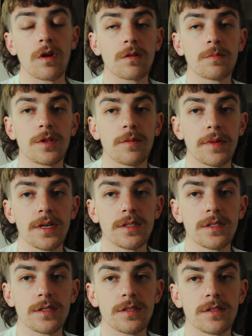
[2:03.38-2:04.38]
Welcome to the
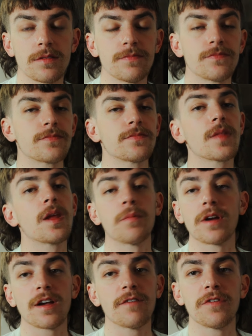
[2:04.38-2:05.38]
basics. I'm
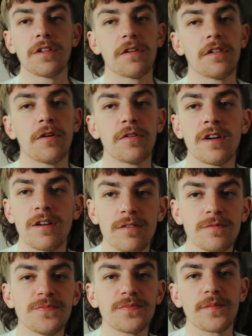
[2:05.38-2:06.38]
gonna give you the
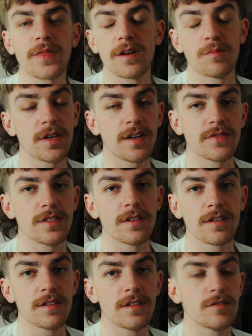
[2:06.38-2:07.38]
lowdown, but I have to
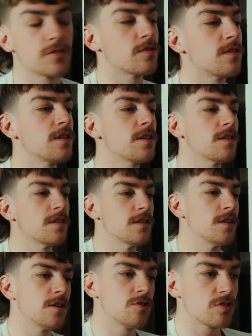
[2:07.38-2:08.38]
tell you a little story.
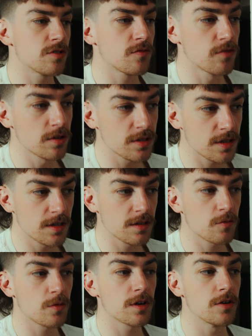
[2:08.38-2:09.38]
So first
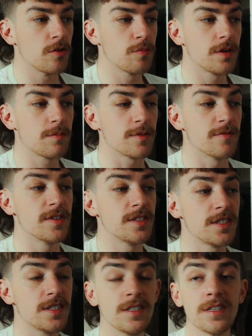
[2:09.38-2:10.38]
thing, we're gonna open up
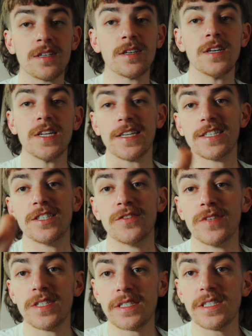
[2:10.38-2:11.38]
DaVinci.
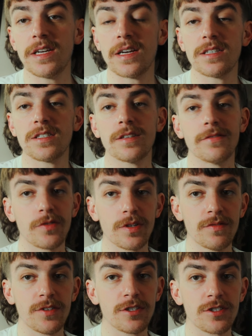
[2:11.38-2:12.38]
DaVinci has a
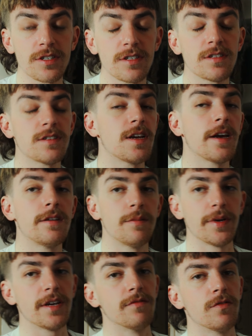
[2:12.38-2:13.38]
free version and a
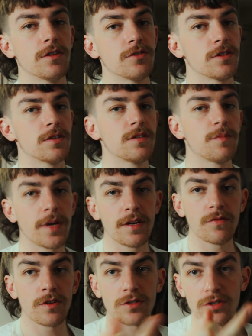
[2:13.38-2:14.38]
paid version. The paid
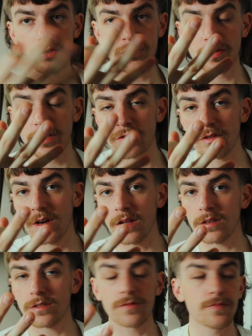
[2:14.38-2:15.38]
version is
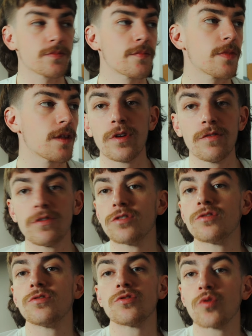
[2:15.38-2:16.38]
$300. Free
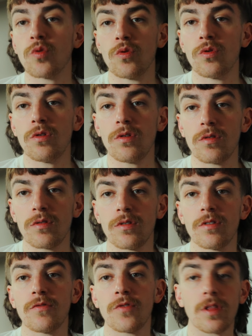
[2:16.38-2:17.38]
version's cool
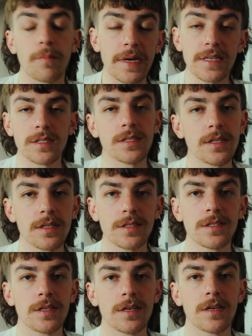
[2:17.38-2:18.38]
for the
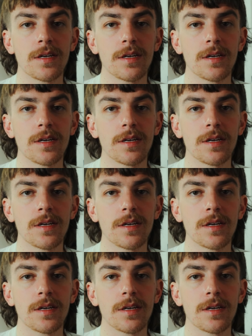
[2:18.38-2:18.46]
basics.